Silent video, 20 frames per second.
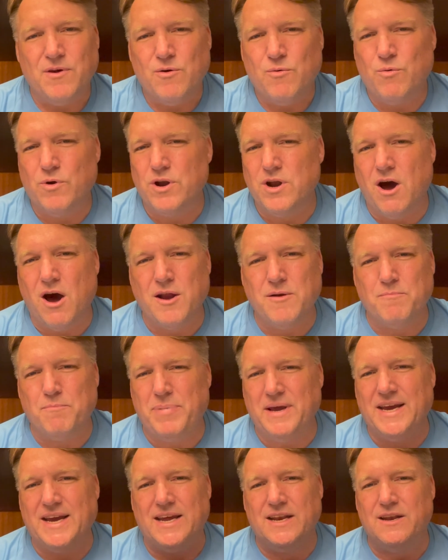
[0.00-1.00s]
we're not
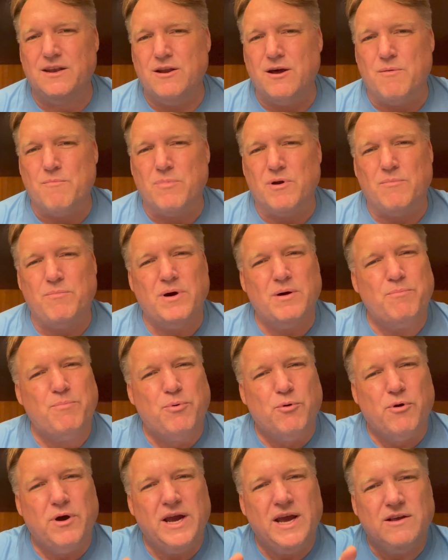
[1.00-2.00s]
big in number, but
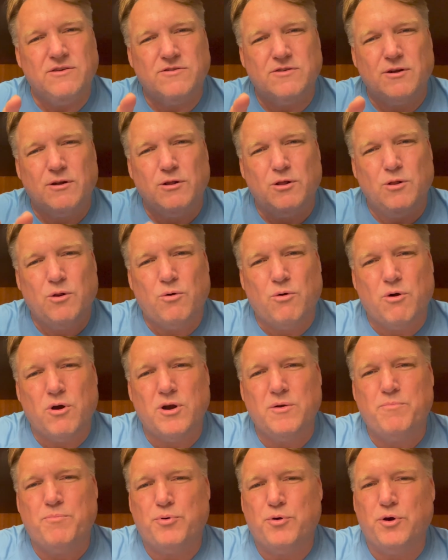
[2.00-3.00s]
boy, has the
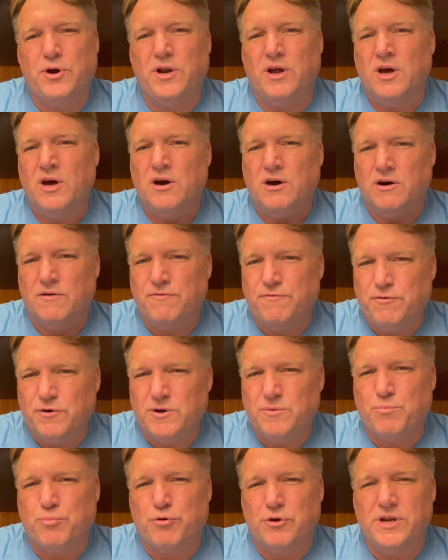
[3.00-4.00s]
Lord put a
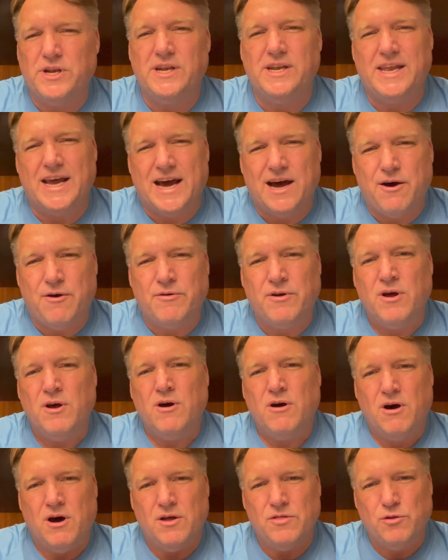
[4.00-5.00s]
footprint down
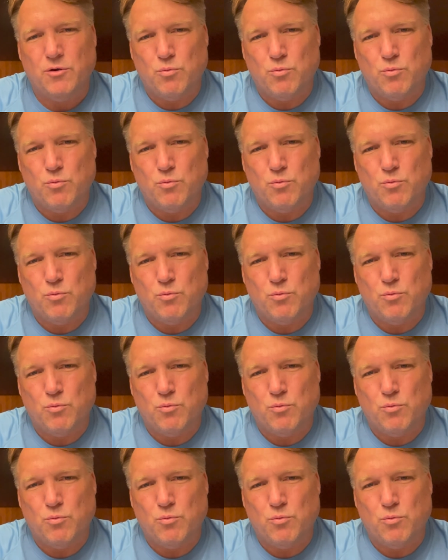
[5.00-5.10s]
on the